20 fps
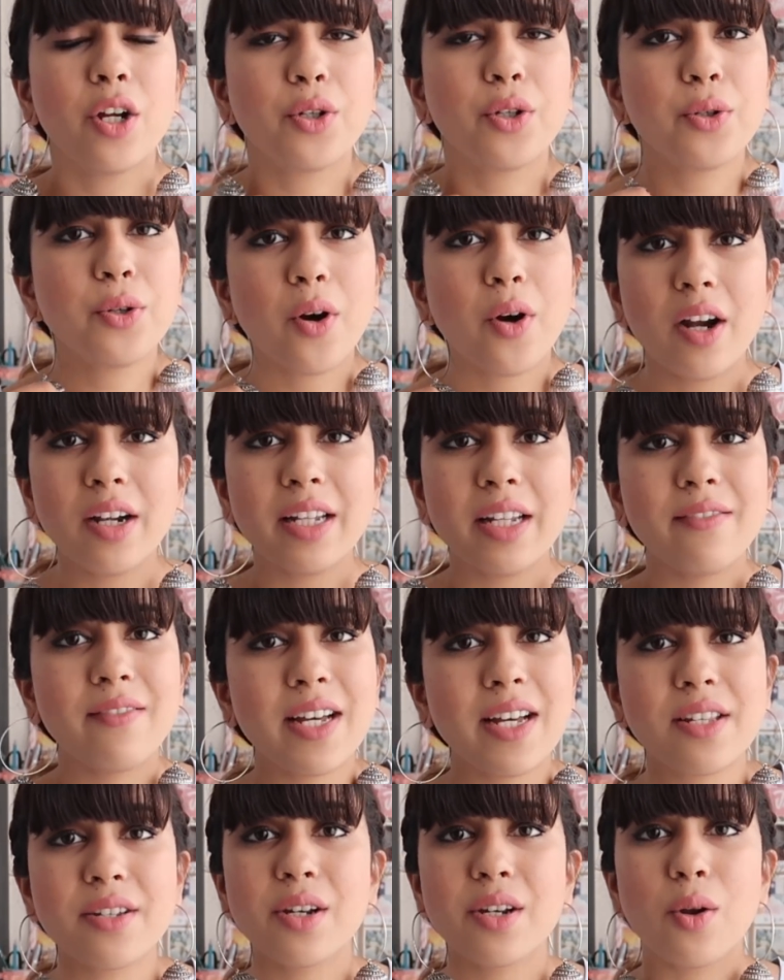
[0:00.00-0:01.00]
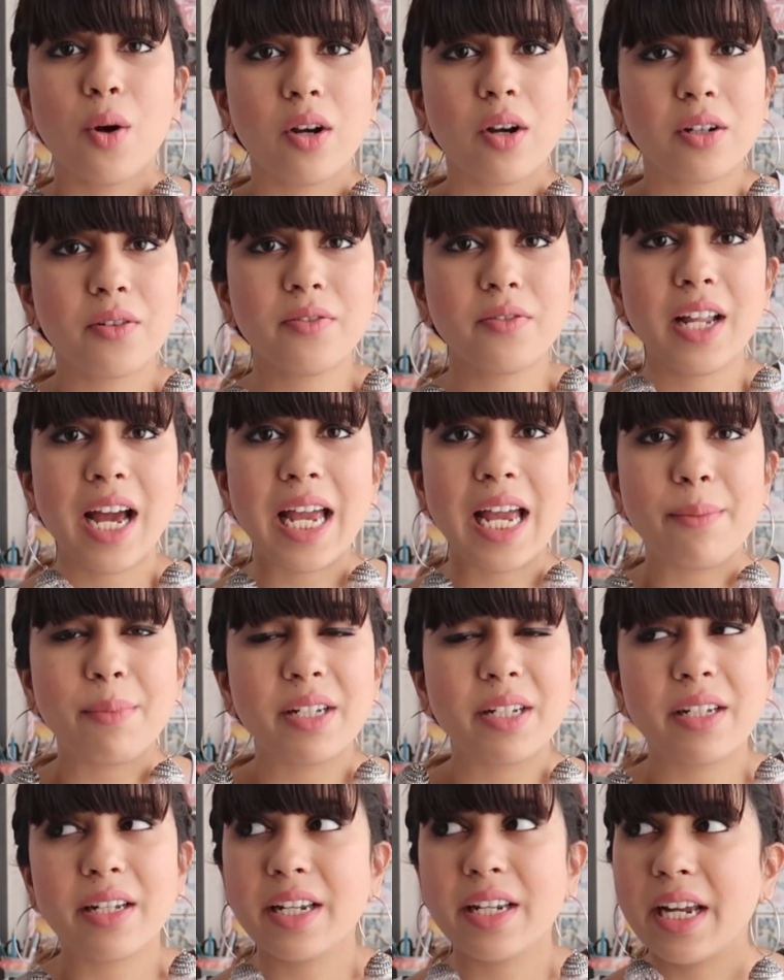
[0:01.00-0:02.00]
Do not invest a lot of time
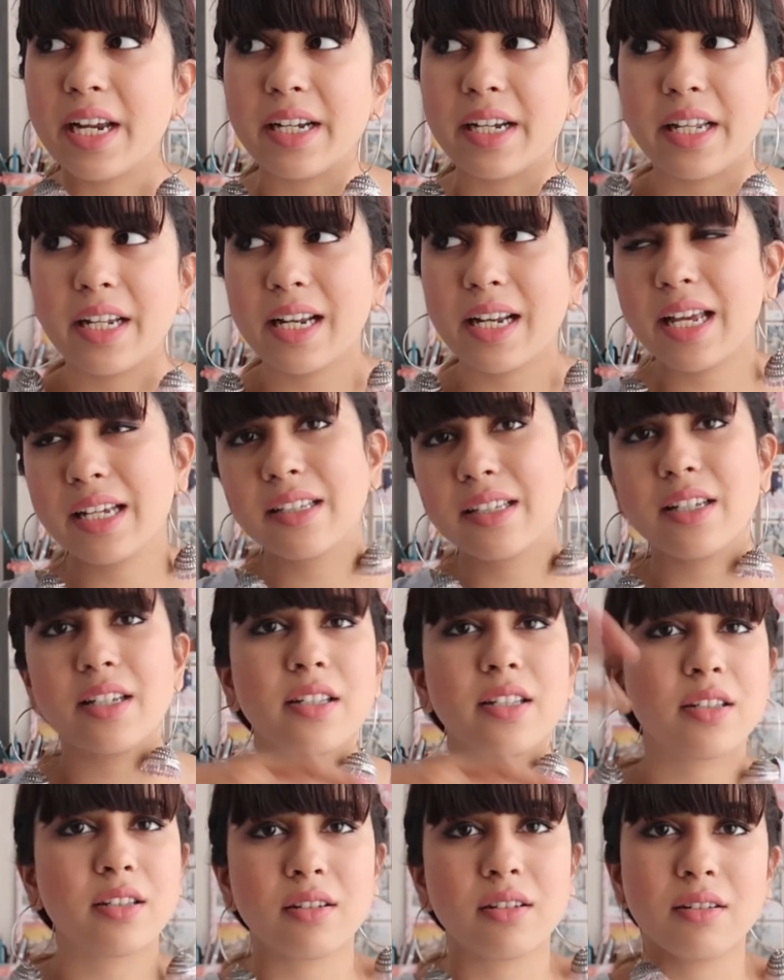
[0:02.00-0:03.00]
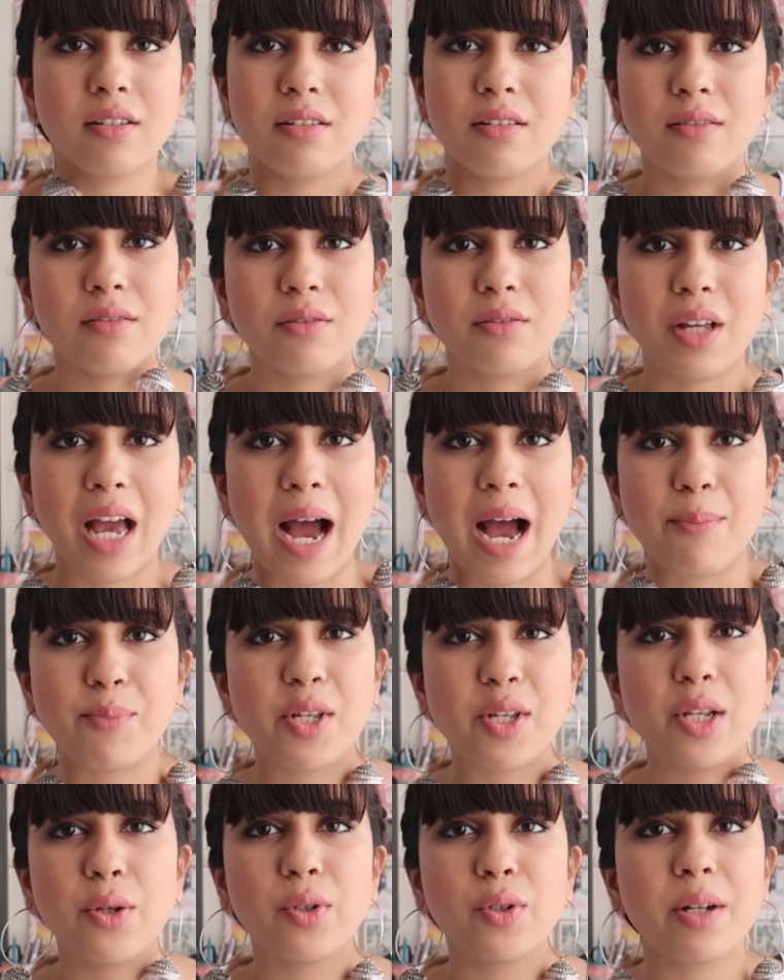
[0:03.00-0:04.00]
in creating like these
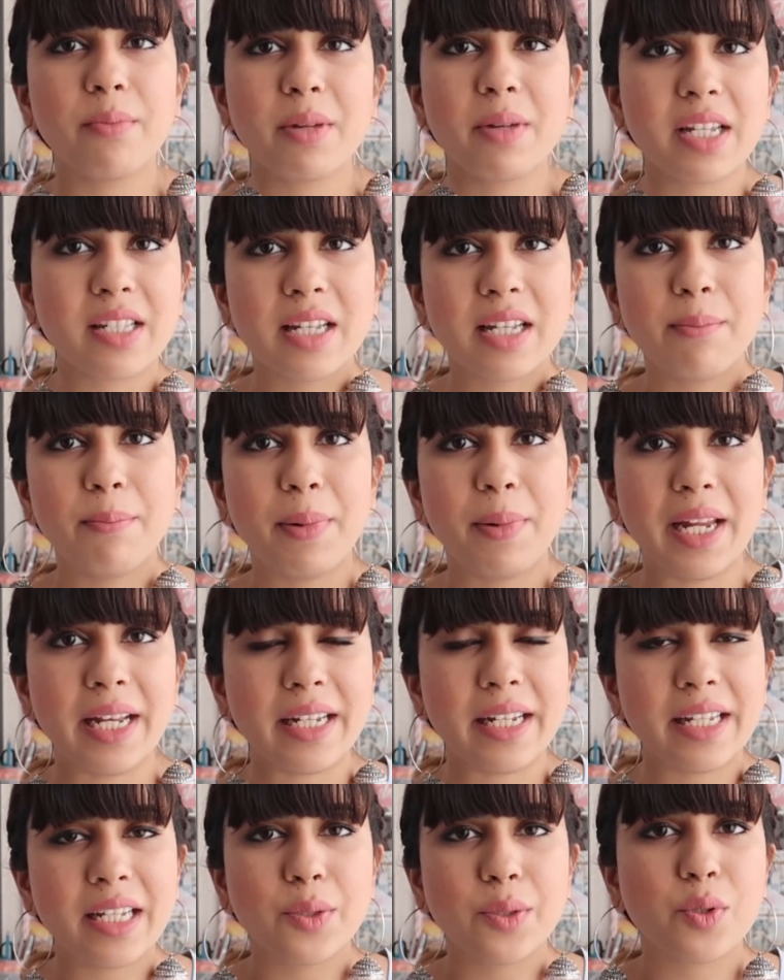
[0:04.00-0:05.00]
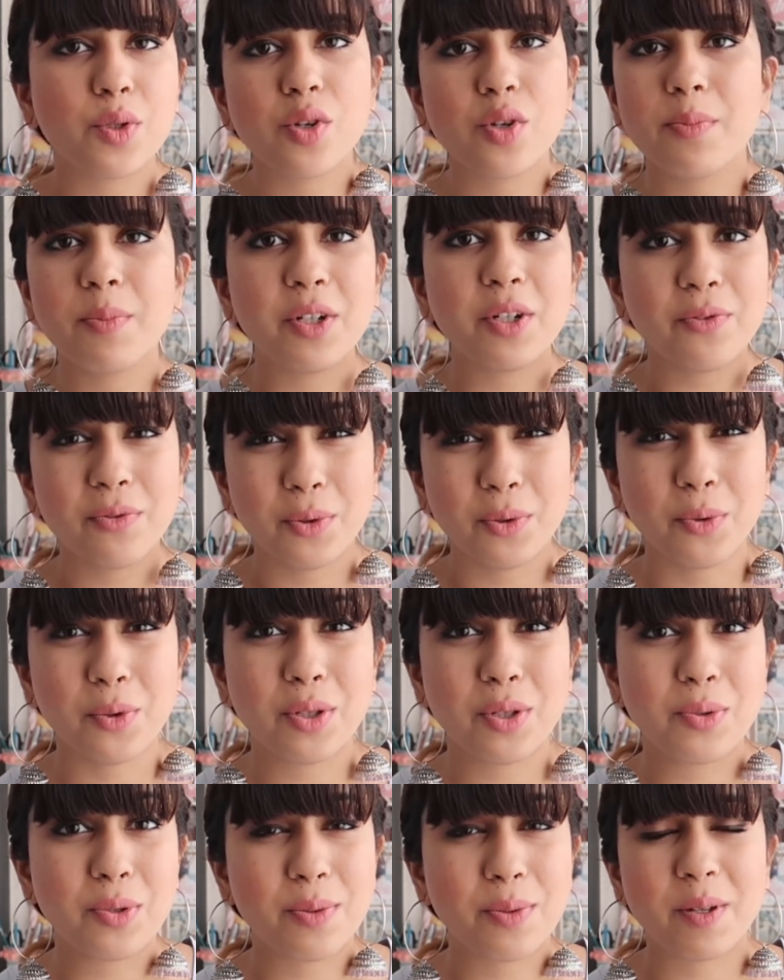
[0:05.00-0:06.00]
absolute amazing paintings which will be of no
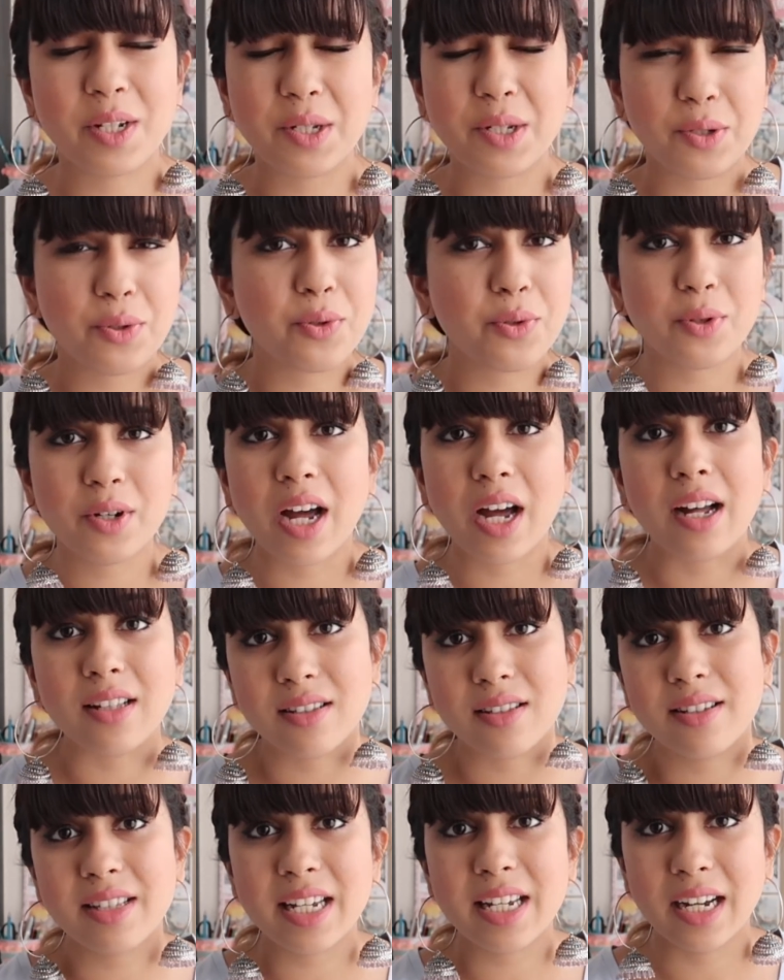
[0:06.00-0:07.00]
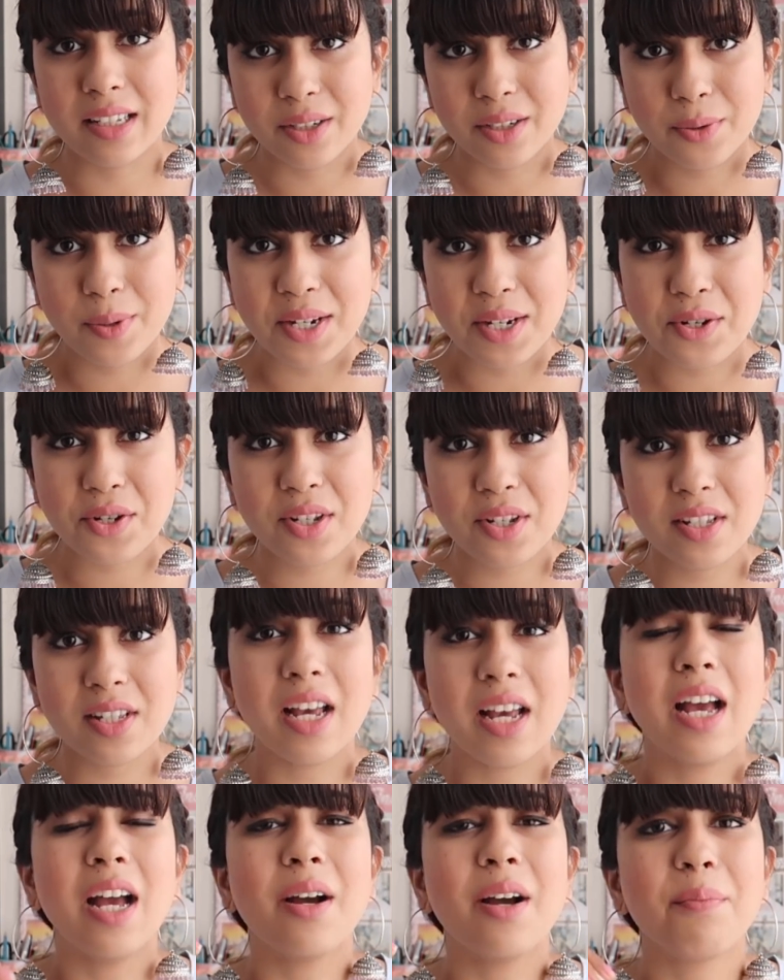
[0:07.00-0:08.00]
use because you don't answer the other questions.
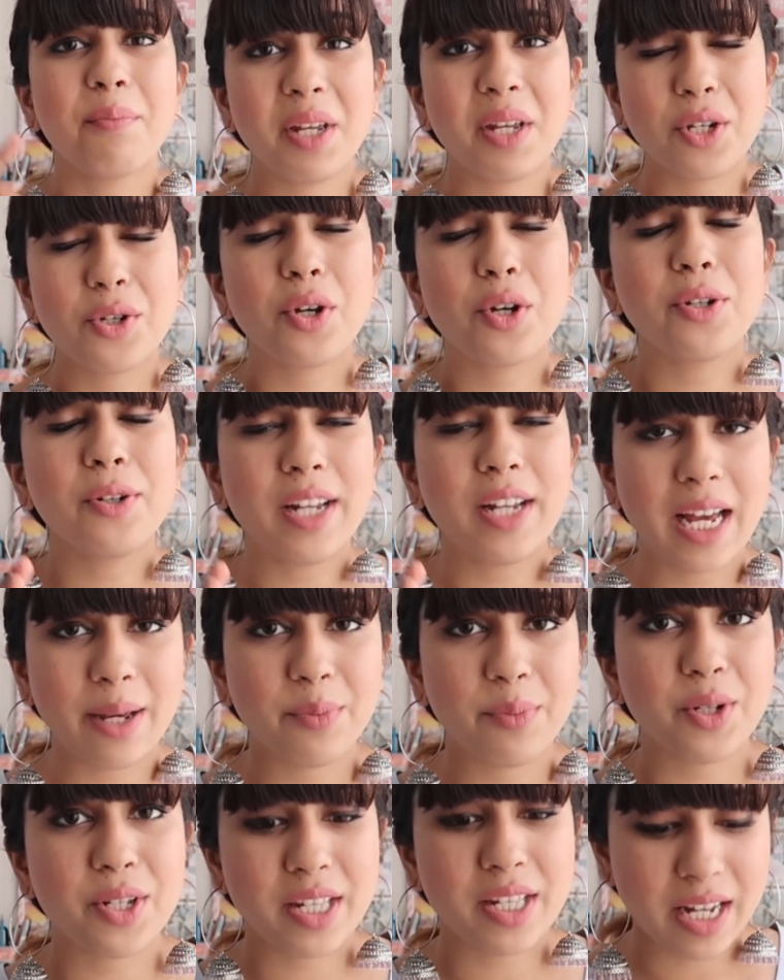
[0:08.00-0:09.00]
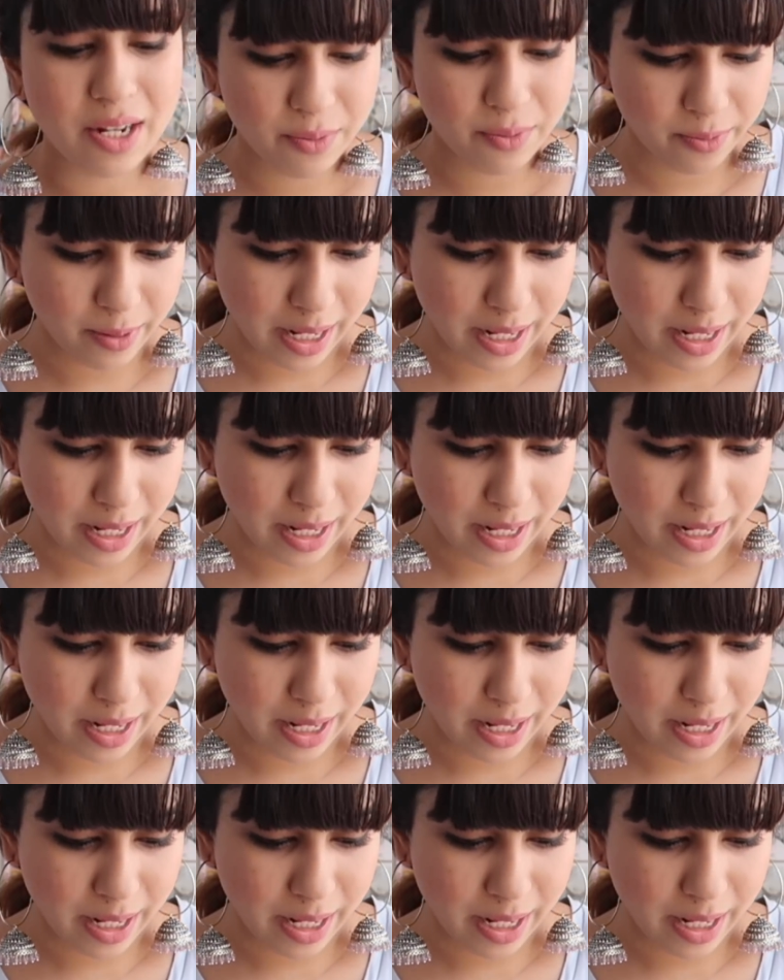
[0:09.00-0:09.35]
Make sure you time yourself